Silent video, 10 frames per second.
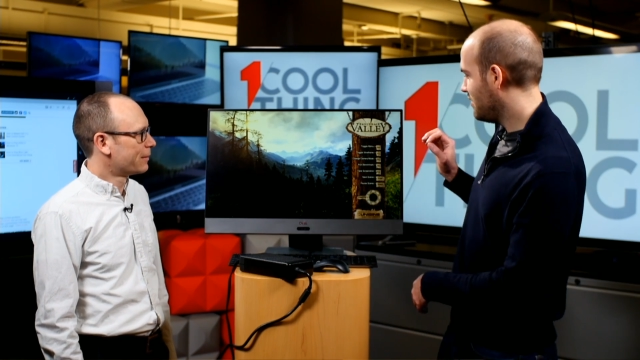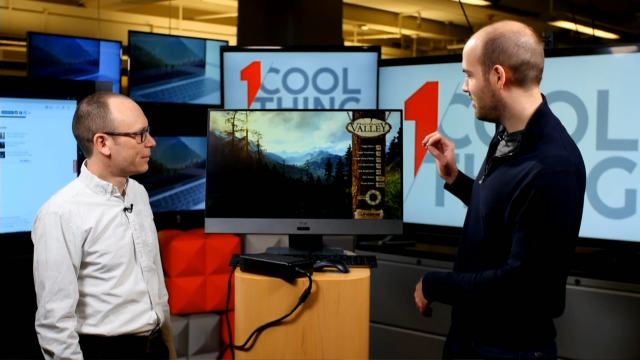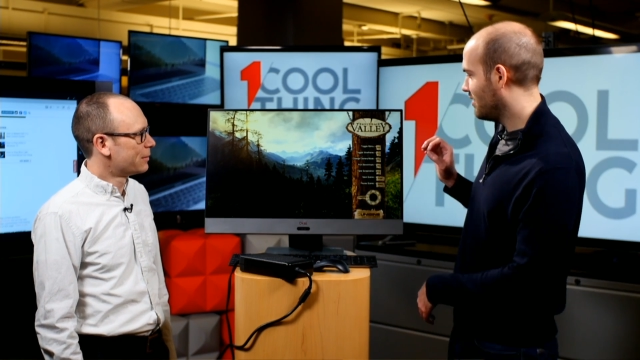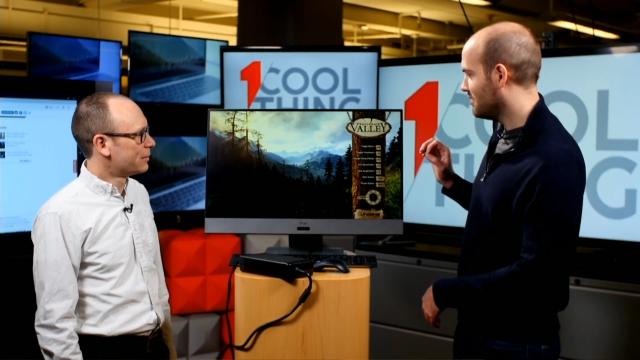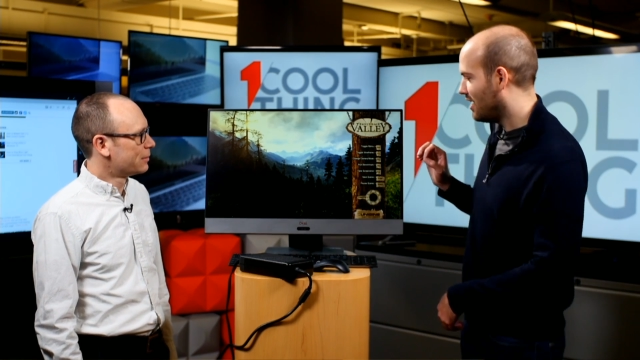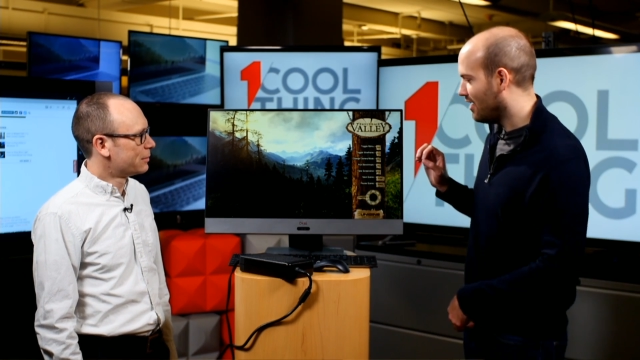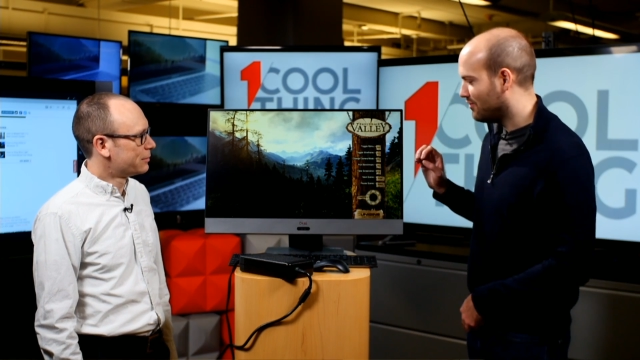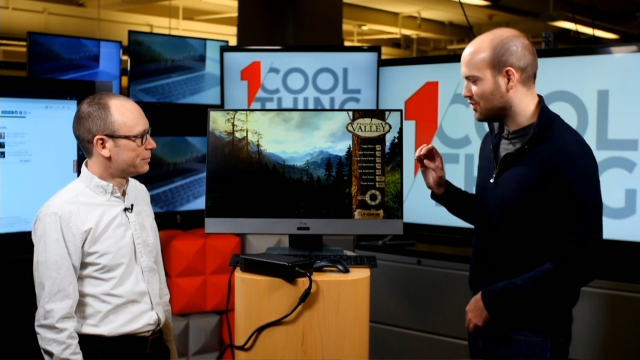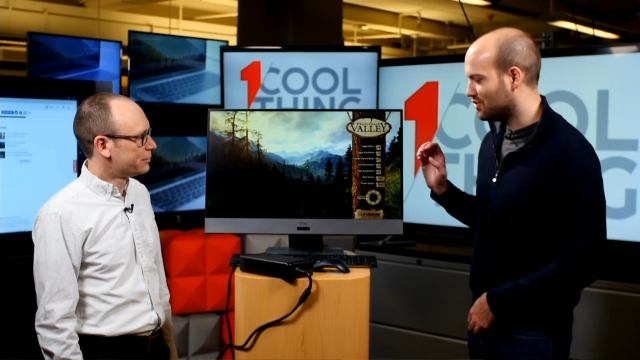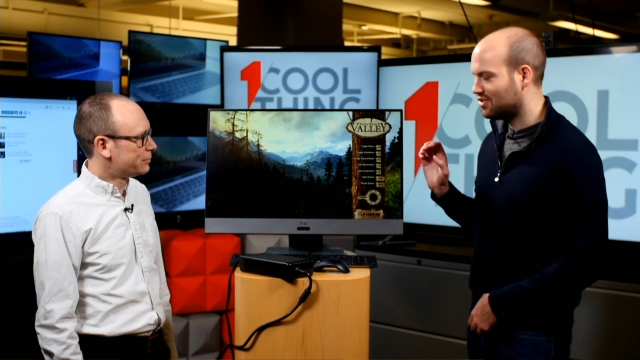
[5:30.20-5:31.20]
Speaker 1: done here is I've
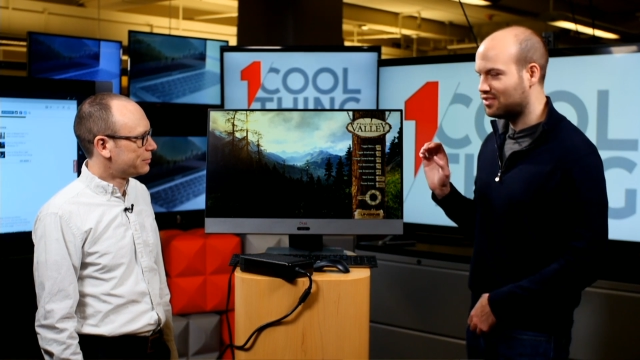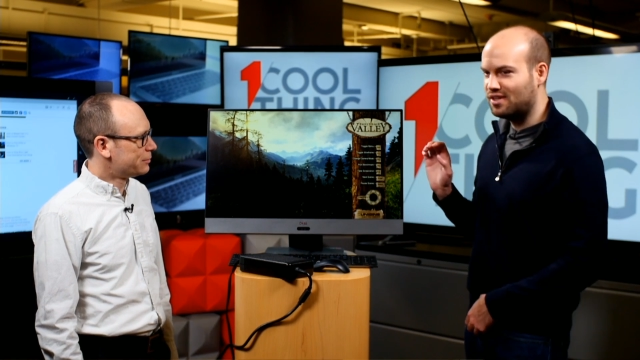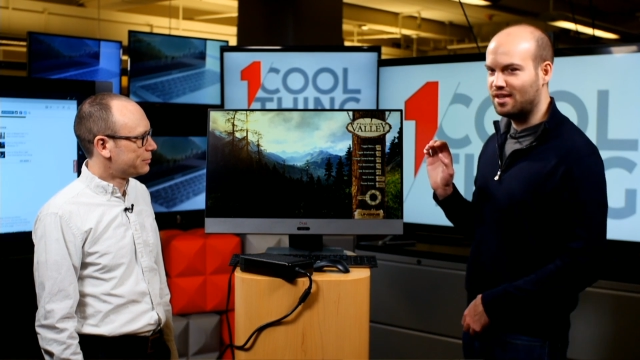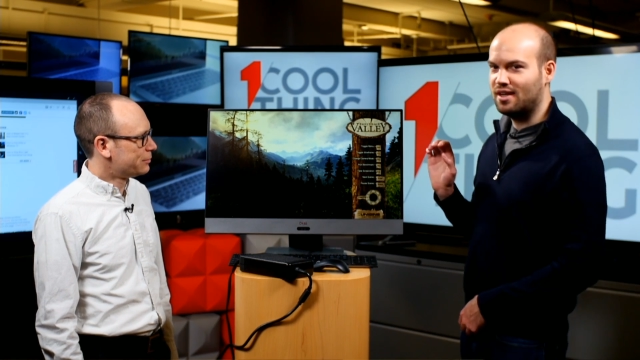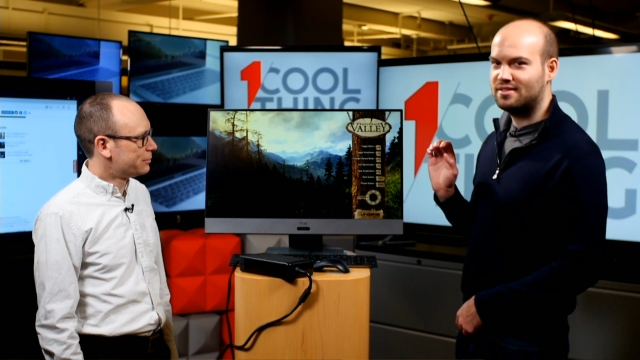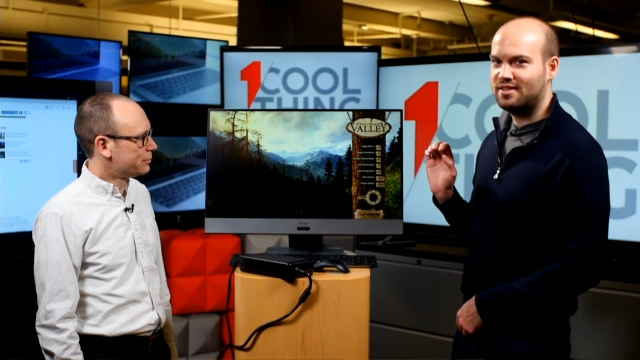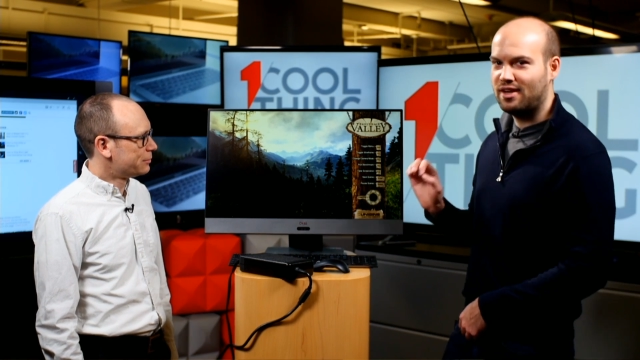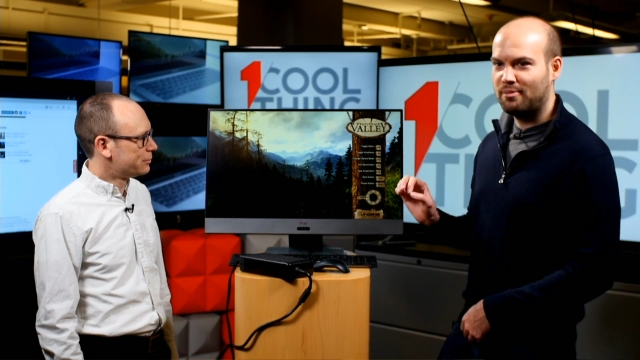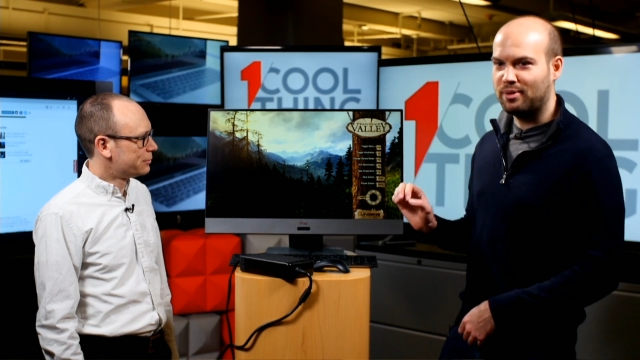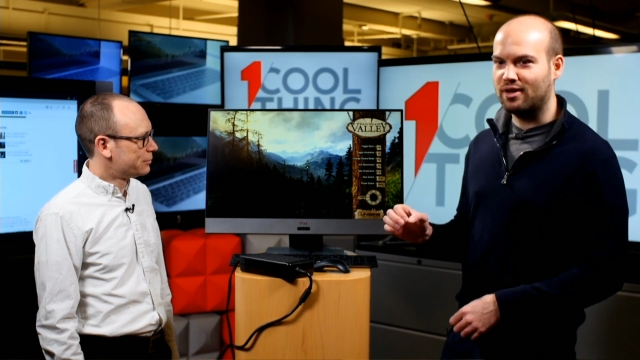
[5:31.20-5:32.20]
just set
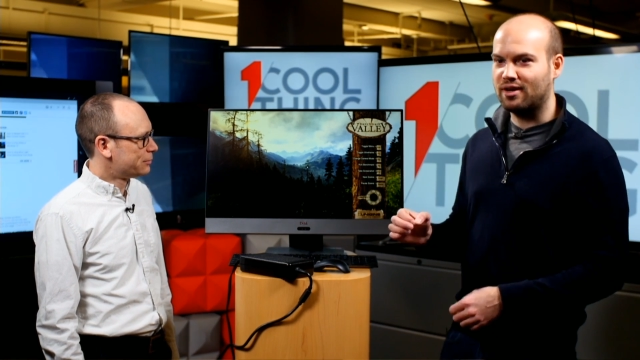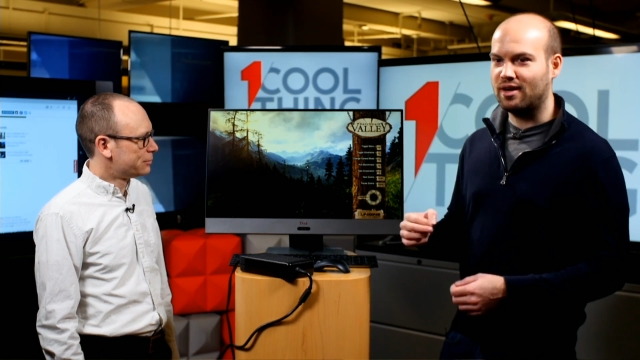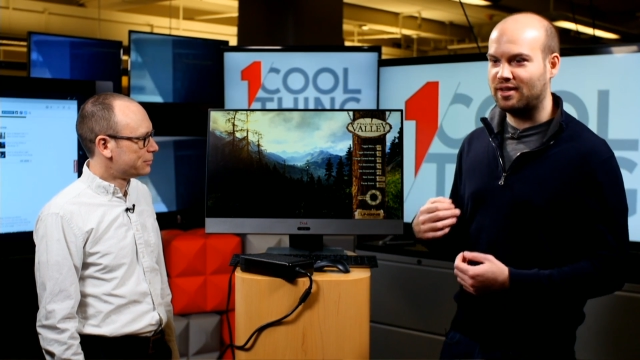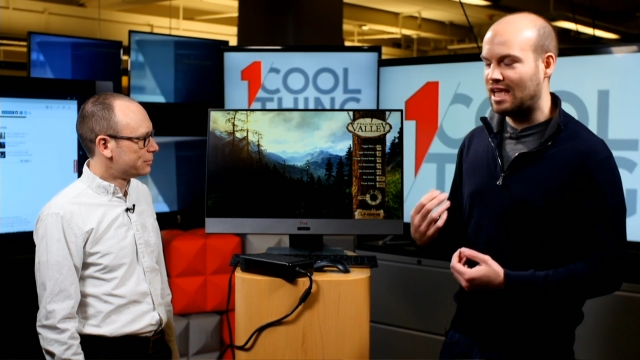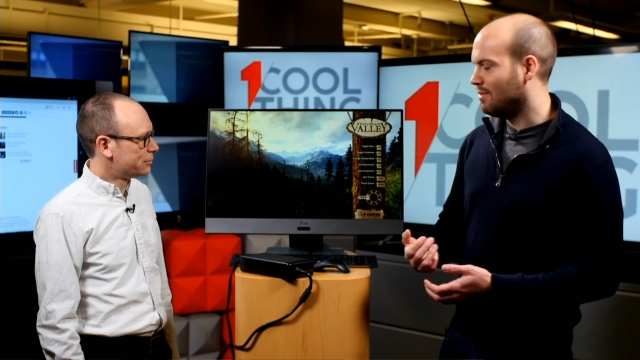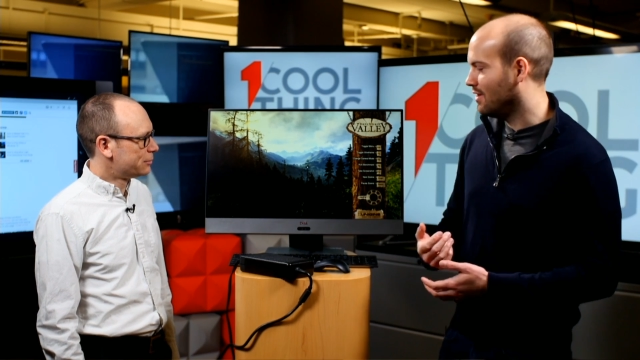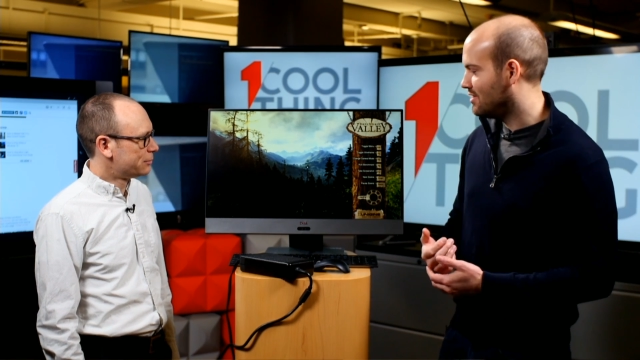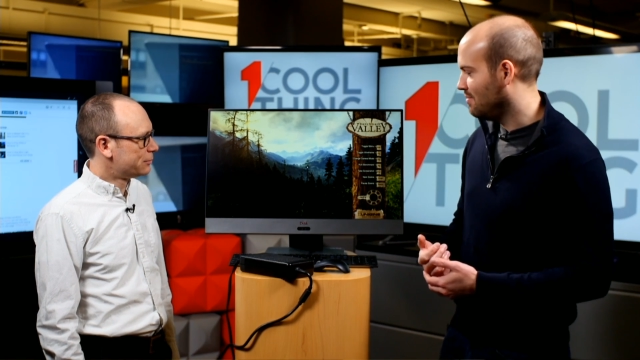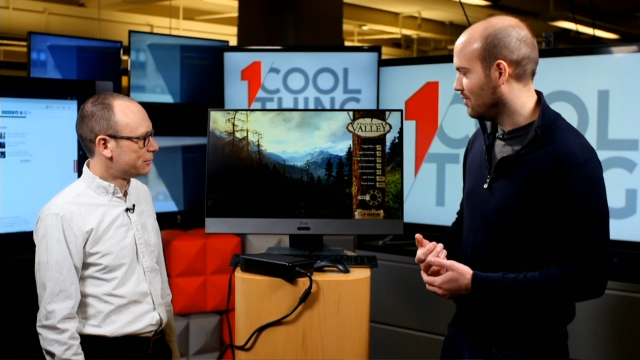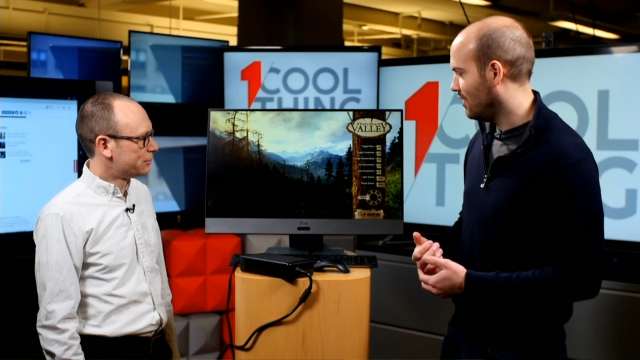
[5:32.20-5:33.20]
up our gaming
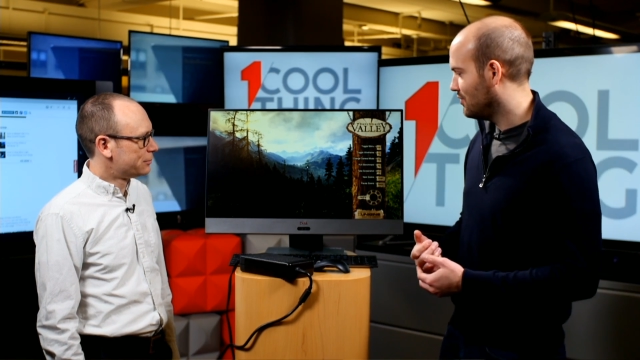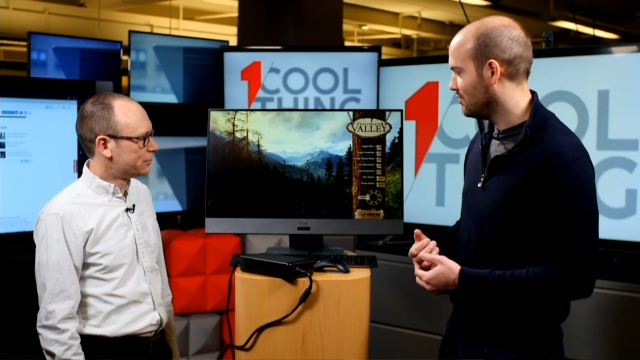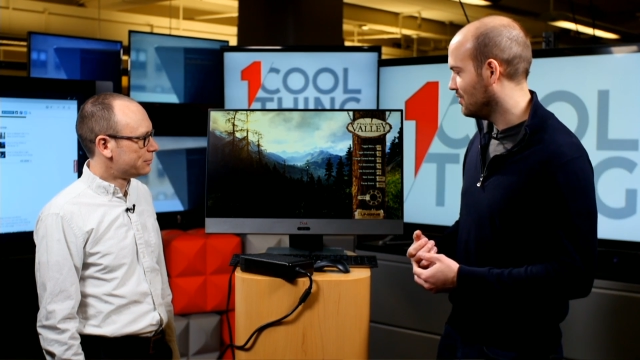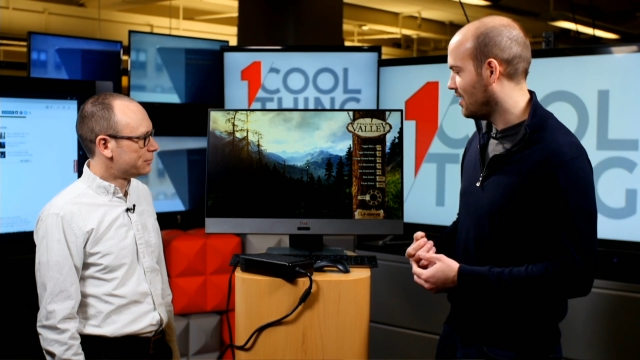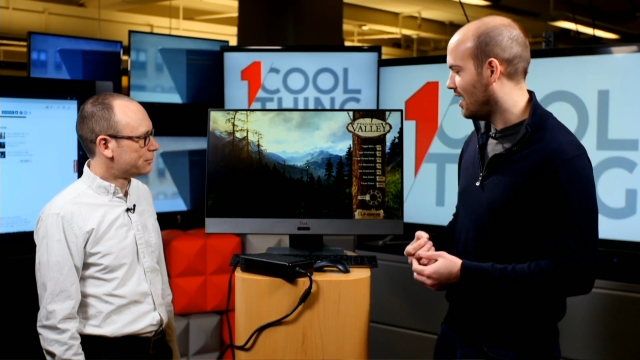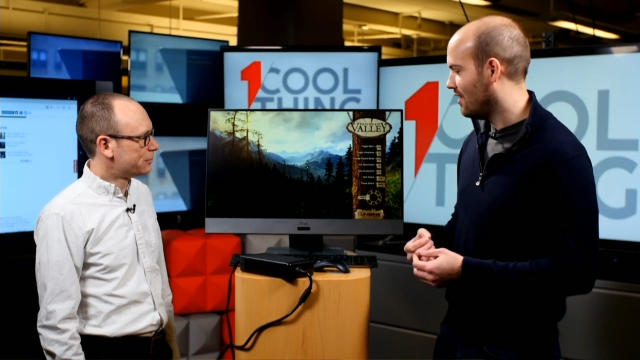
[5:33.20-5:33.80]
simulation